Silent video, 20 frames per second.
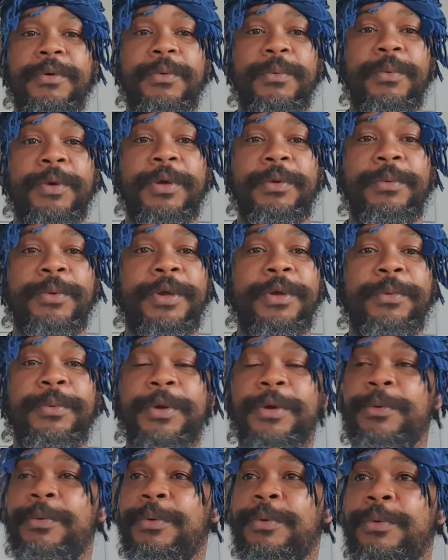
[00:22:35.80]
with, with,
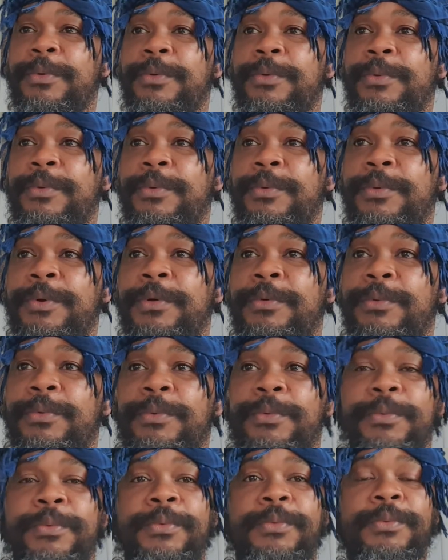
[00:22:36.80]
with, with,
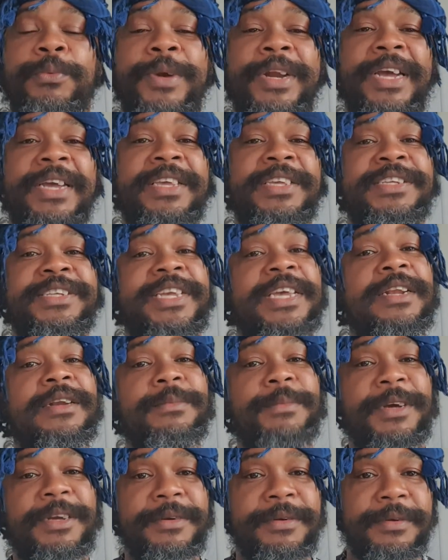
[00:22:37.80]
with a gazelle,
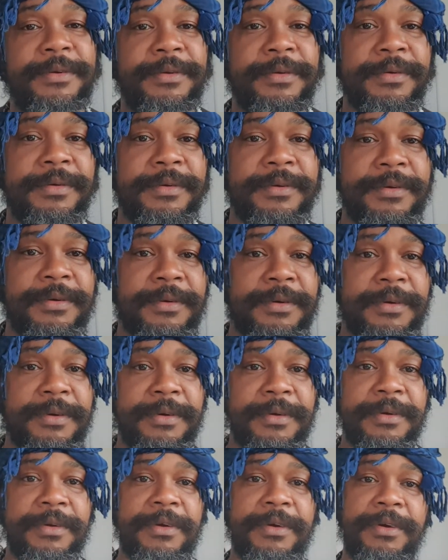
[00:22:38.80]
man.
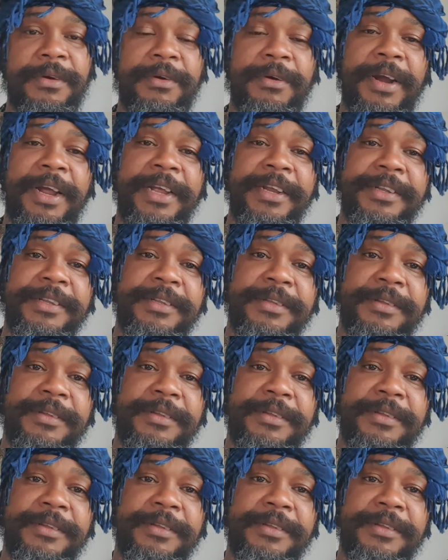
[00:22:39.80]
Right?